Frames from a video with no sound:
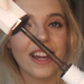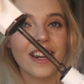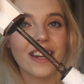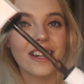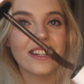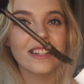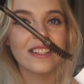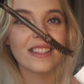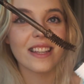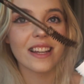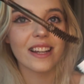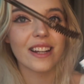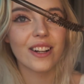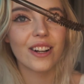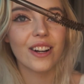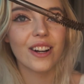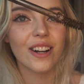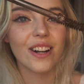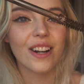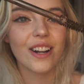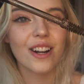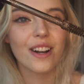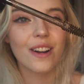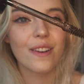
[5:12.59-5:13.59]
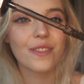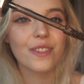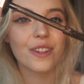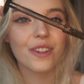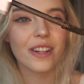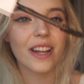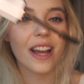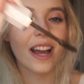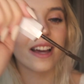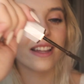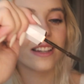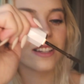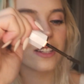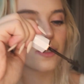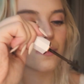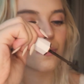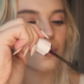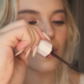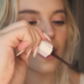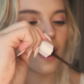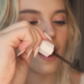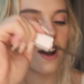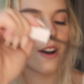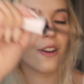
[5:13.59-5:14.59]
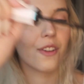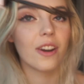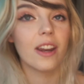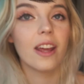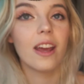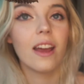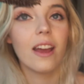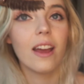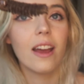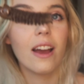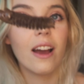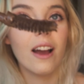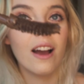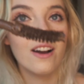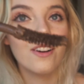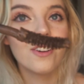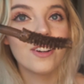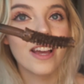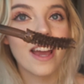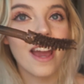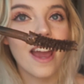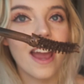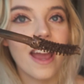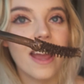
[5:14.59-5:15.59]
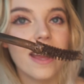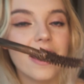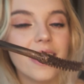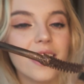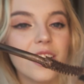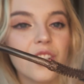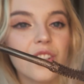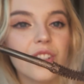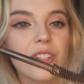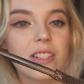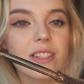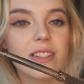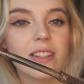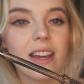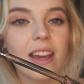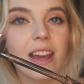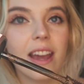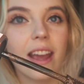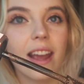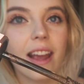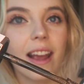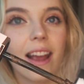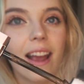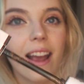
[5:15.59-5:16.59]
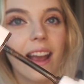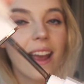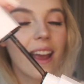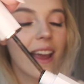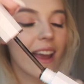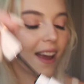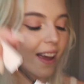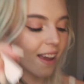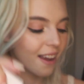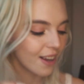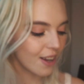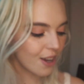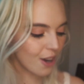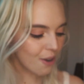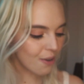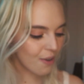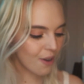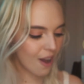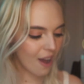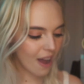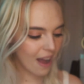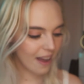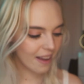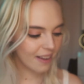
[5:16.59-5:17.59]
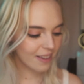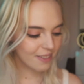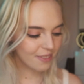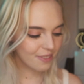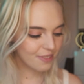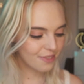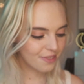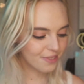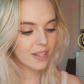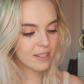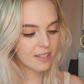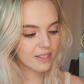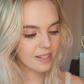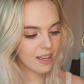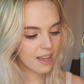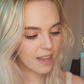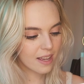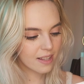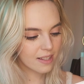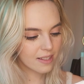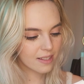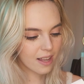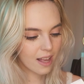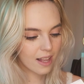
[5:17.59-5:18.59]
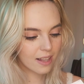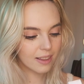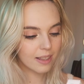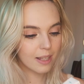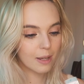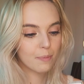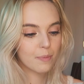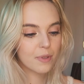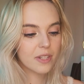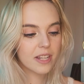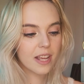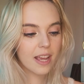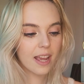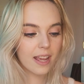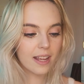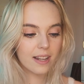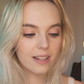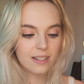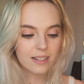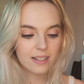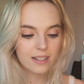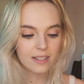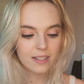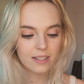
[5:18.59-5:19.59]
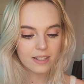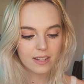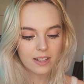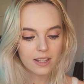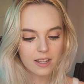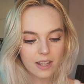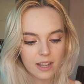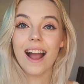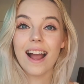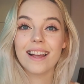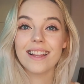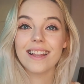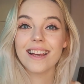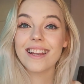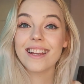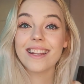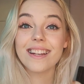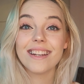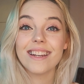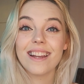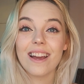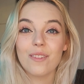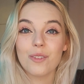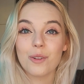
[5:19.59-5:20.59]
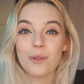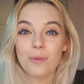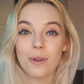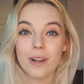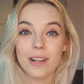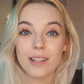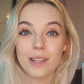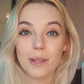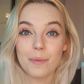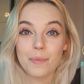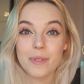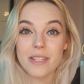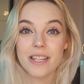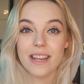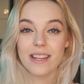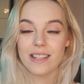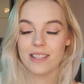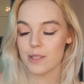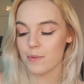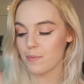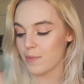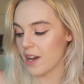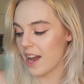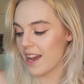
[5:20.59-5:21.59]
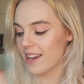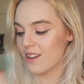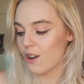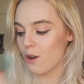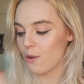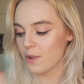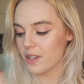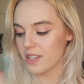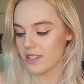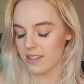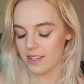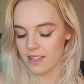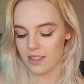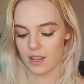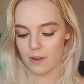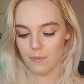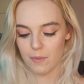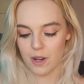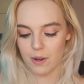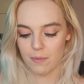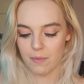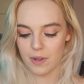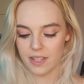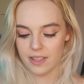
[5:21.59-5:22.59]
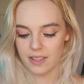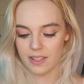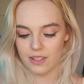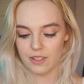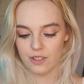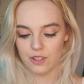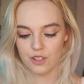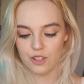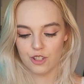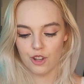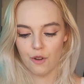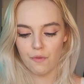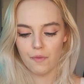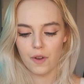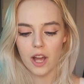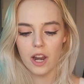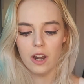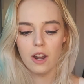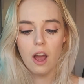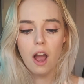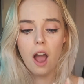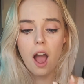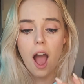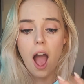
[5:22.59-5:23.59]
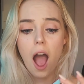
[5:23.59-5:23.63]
And it is like curved. Oh yeah, it is brown. Okay, interesting. Go off. This is a lip tint. I like never wear lip tints, but I always see them and I'm like, these look so fun.